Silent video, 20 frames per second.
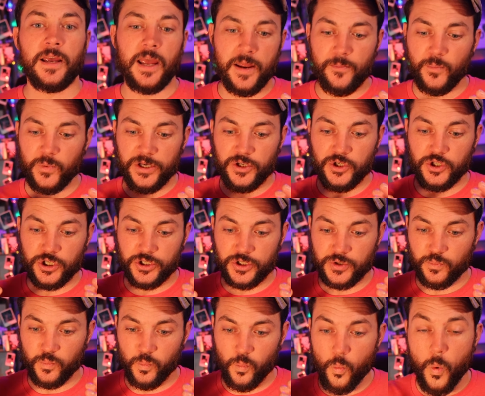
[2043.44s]
and we
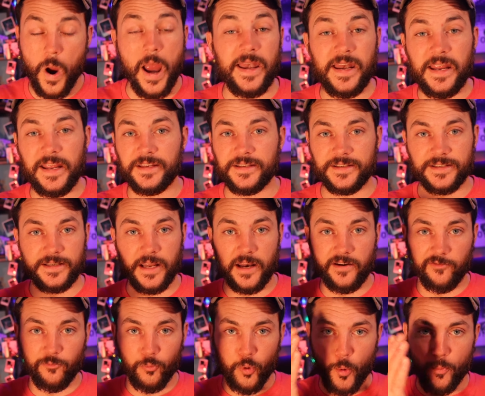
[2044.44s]
just went instead
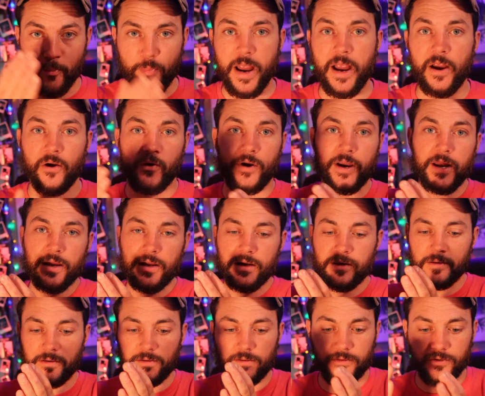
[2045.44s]
of preparing
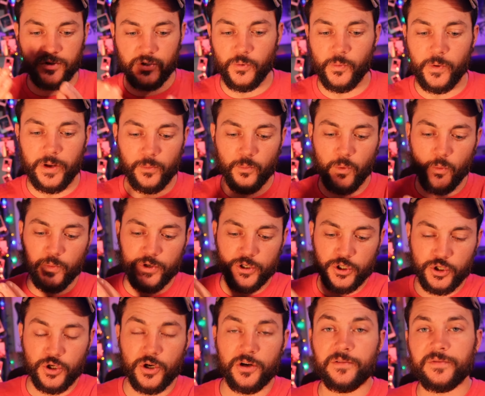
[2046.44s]
and doing what we
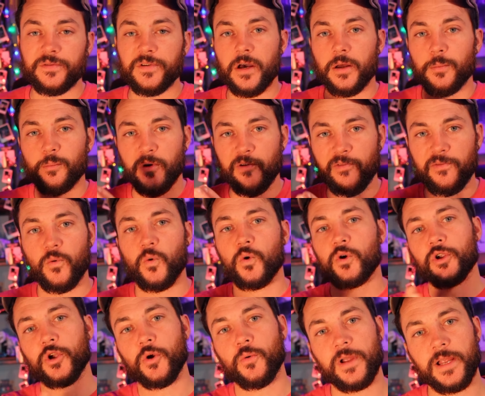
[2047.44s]
should have done
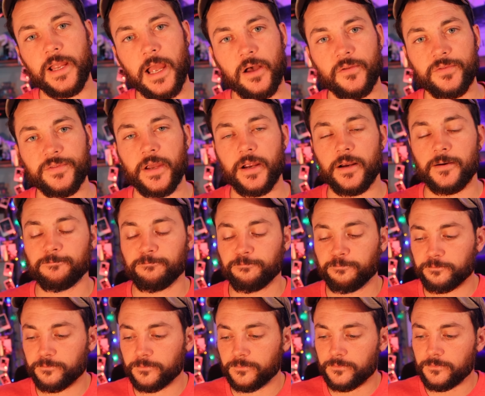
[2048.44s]
before going out there
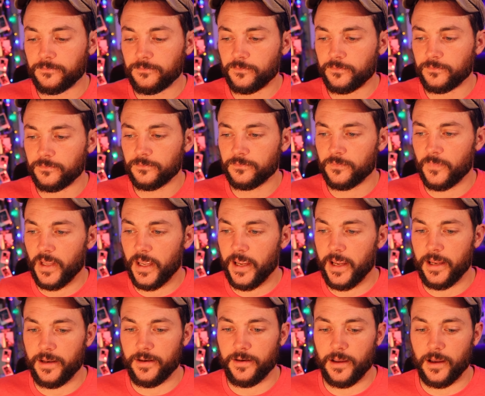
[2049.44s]

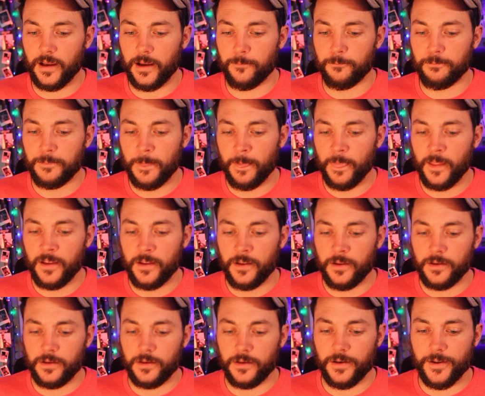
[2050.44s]
and um,
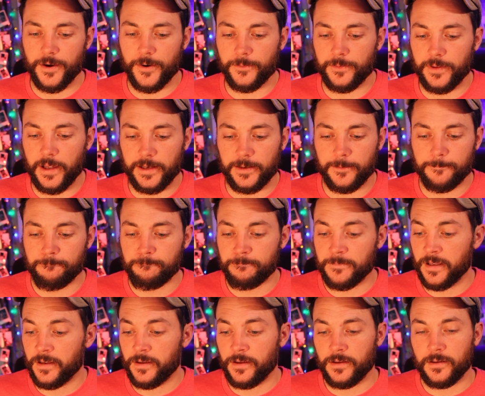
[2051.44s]
you know like
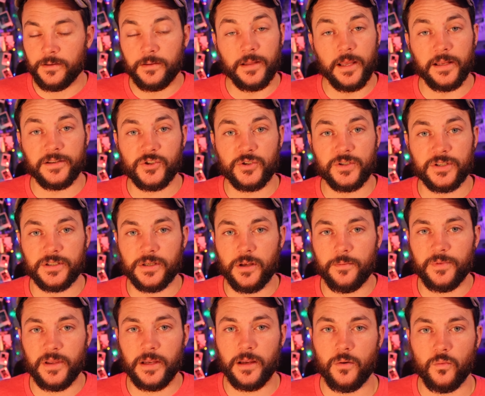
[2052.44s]
that's just
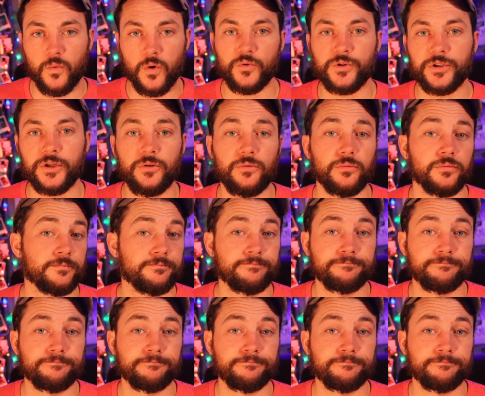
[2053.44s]
something i won't do